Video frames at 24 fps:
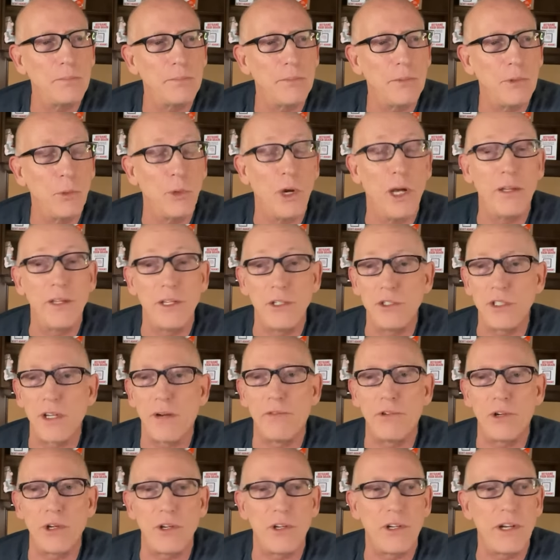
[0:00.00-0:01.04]
Well, they
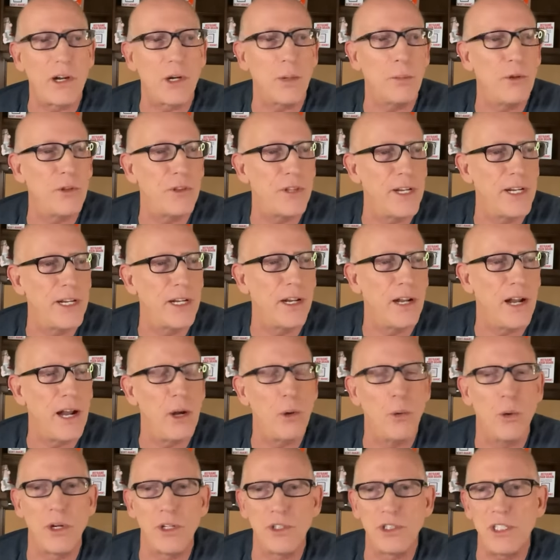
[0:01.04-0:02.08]
suffered a terrible thing, and I
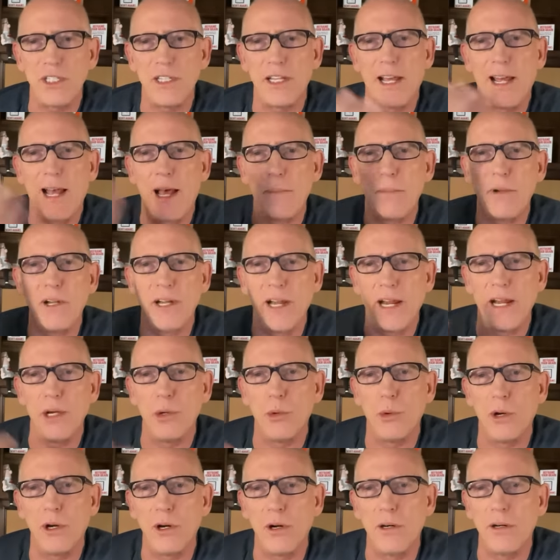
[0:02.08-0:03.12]
don't want to see that happen
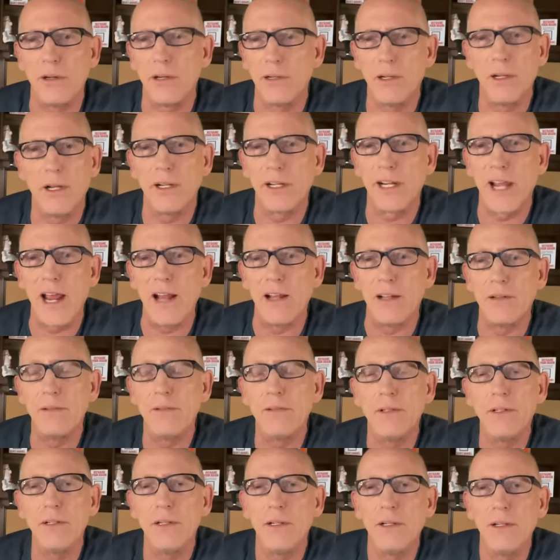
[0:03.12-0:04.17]
anywhere again.
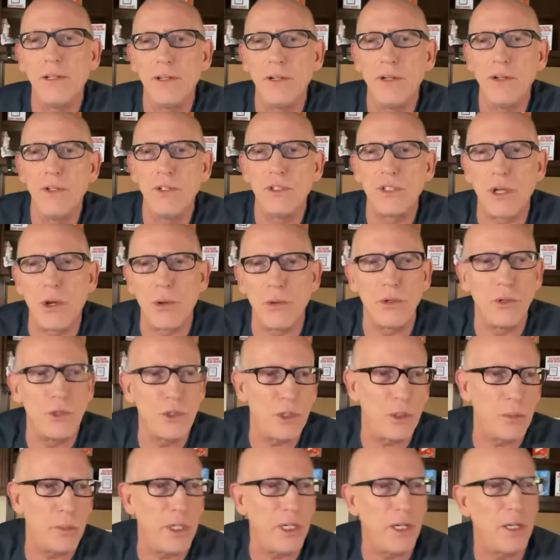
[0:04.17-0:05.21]
So
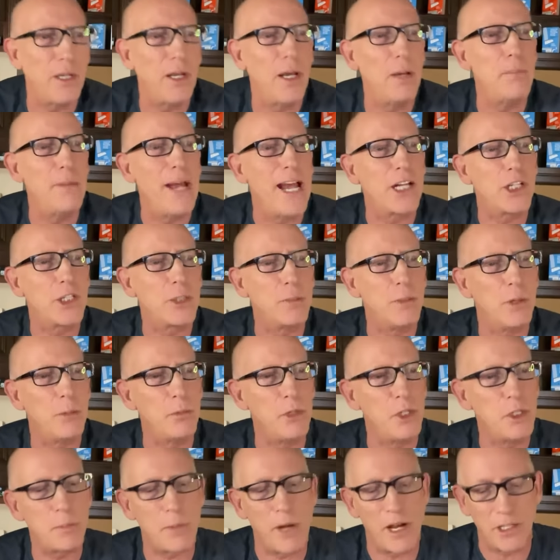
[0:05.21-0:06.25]
there should be a
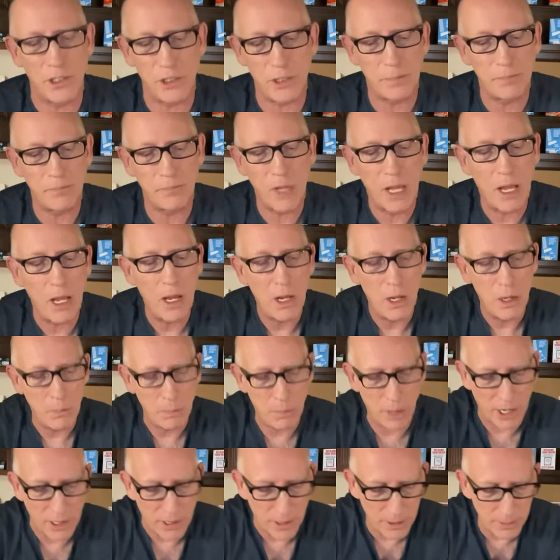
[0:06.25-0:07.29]
maximum response.
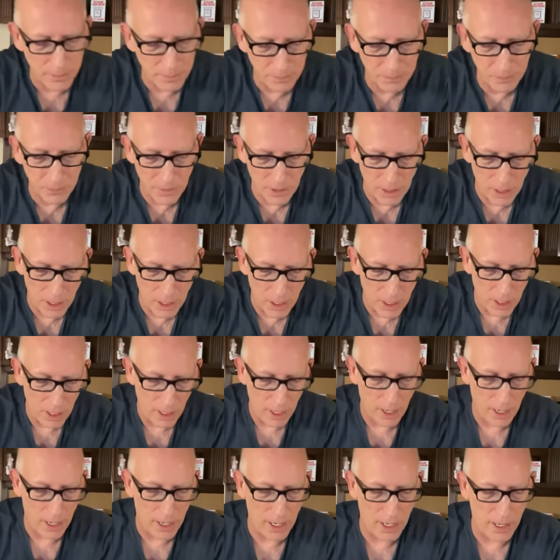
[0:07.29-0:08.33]
But
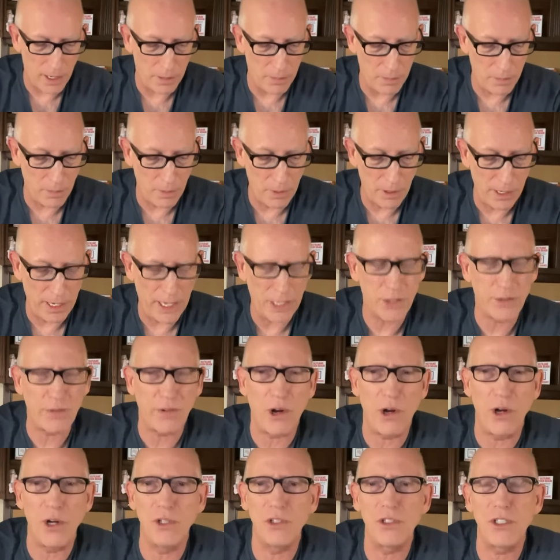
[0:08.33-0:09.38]

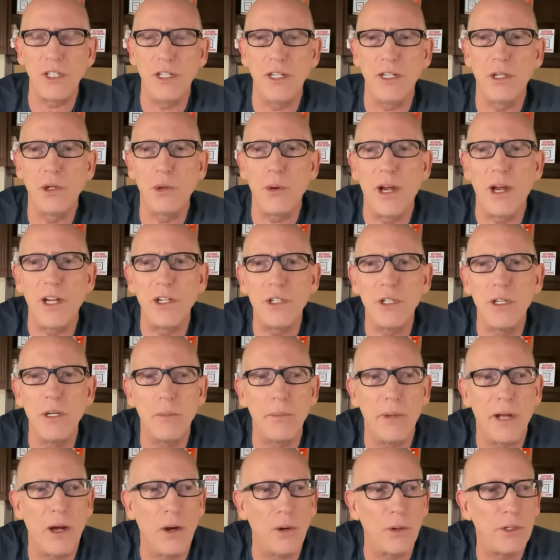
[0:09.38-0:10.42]
as far as the
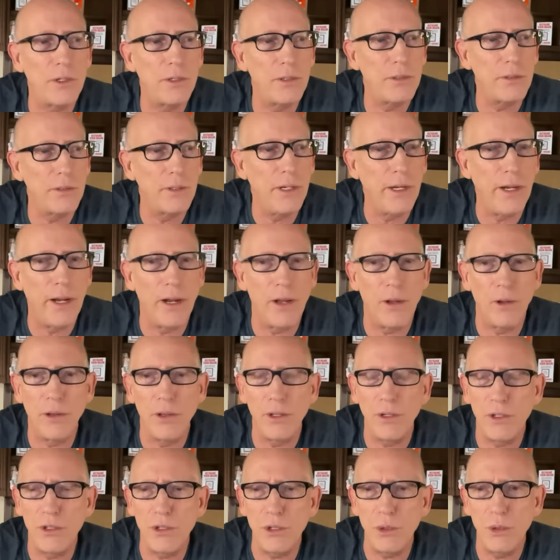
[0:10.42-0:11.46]
question about, you
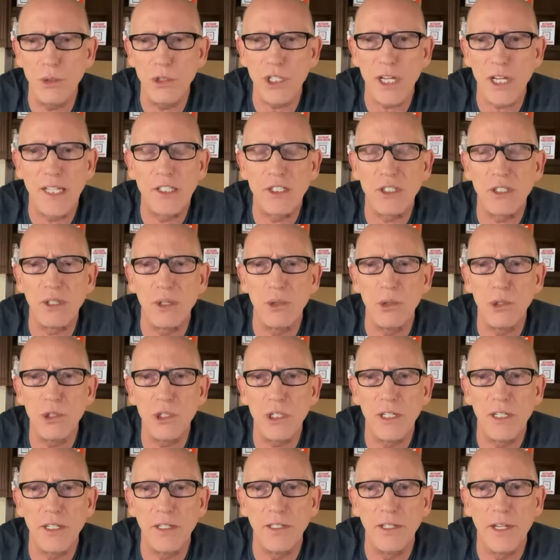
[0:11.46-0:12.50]
know, the two-state
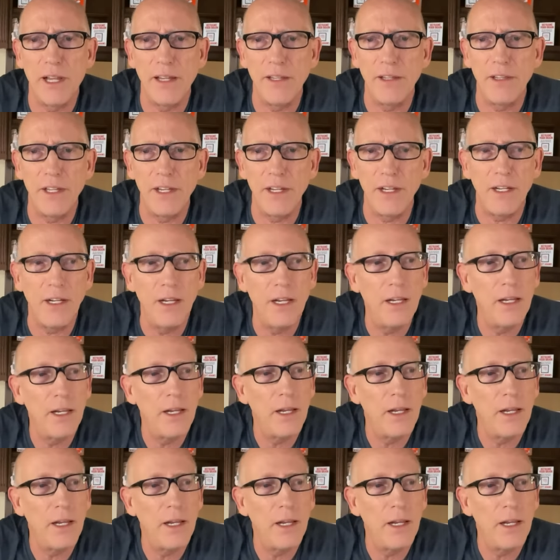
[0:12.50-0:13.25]
solution and the